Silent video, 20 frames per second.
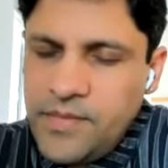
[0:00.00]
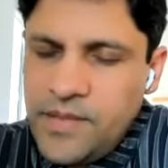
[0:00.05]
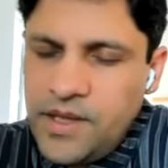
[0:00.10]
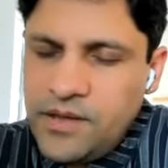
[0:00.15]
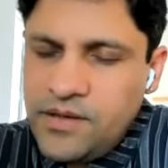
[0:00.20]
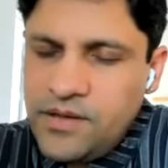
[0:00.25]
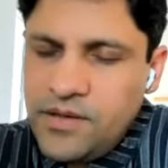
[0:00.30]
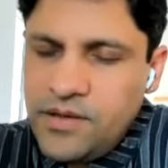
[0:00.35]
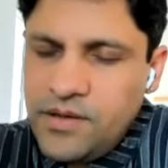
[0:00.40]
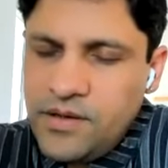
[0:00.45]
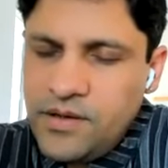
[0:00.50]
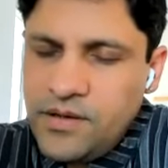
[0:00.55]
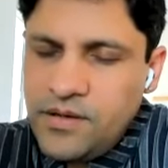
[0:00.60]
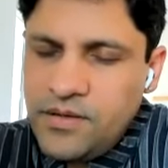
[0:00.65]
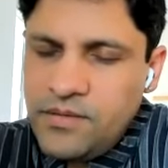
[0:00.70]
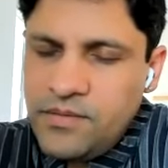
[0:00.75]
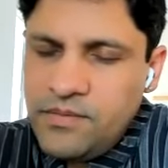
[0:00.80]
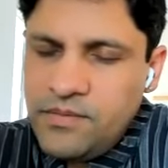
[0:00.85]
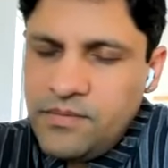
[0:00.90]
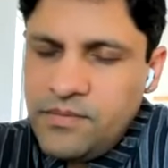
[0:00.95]
That's
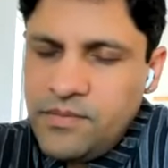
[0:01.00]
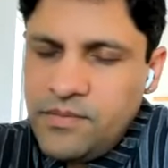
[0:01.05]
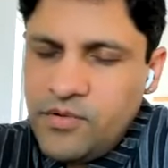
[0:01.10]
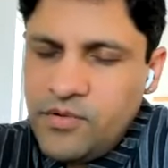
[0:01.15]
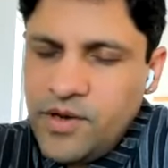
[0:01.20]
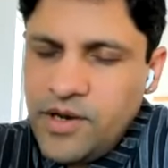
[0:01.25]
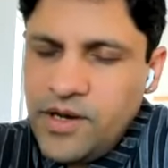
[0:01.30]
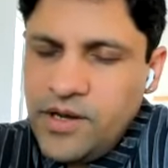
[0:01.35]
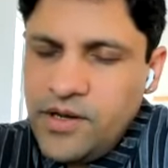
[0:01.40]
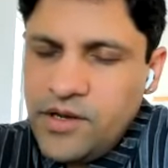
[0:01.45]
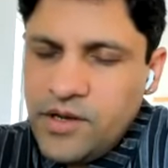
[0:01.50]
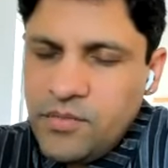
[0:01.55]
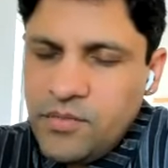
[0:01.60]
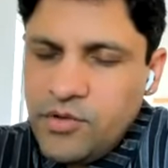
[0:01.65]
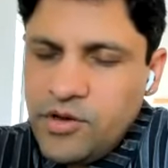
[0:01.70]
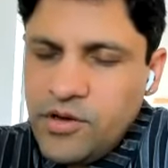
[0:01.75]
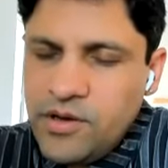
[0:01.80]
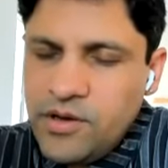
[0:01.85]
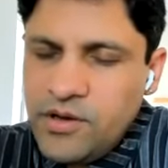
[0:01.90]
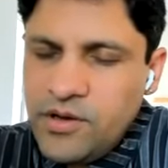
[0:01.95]
a really
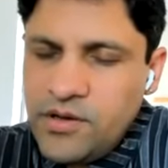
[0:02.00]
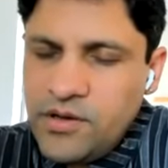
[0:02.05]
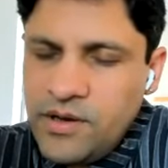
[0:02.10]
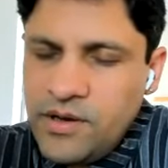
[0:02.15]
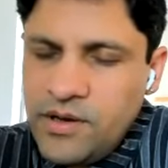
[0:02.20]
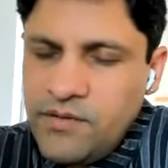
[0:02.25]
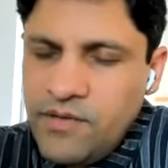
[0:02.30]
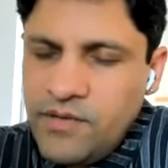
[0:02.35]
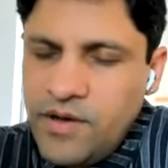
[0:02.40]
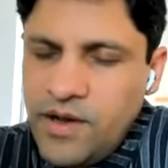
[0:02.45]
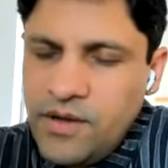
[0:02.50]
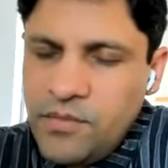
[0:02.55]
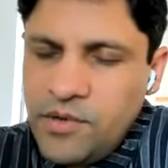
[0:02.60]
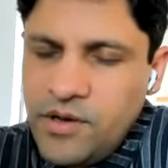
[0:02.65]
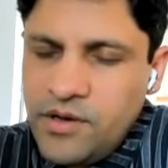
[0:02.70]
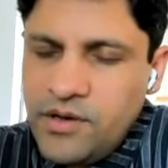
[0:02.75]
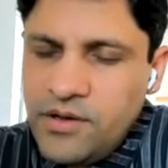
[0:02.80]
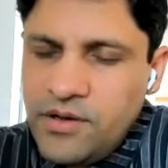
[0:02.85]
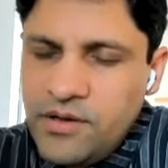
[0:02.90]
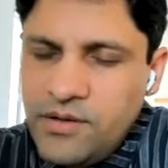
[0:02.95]
turbulent
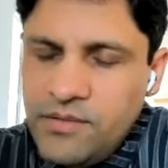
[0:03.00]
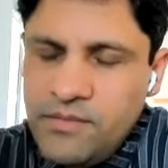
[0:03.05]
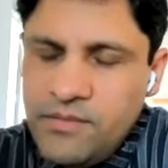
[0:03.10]
environment.